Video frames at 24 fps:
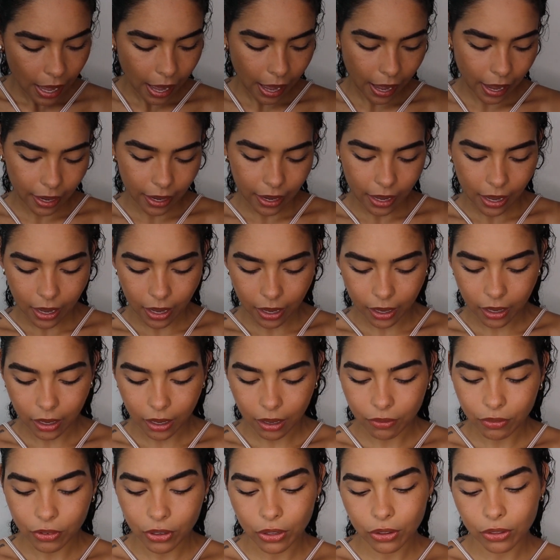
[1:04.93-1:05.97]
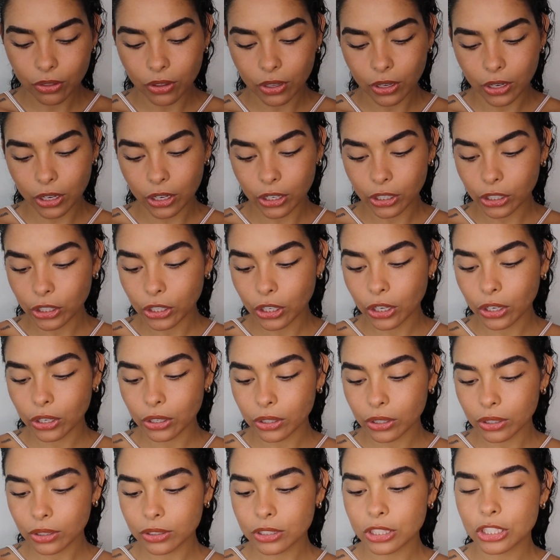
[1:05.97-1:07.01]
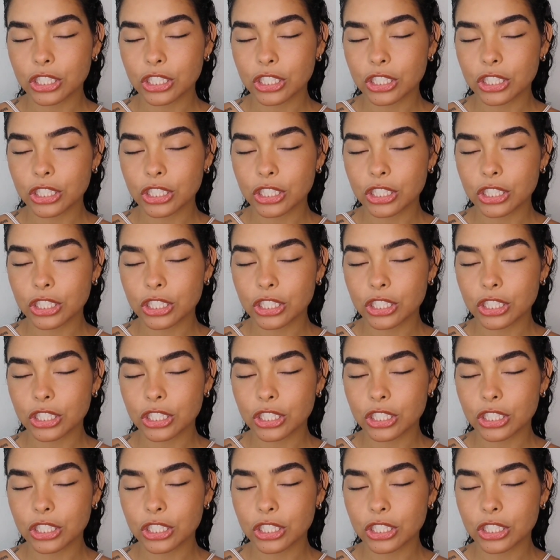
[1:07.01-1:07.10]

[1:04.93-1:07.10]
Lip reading: I have their curl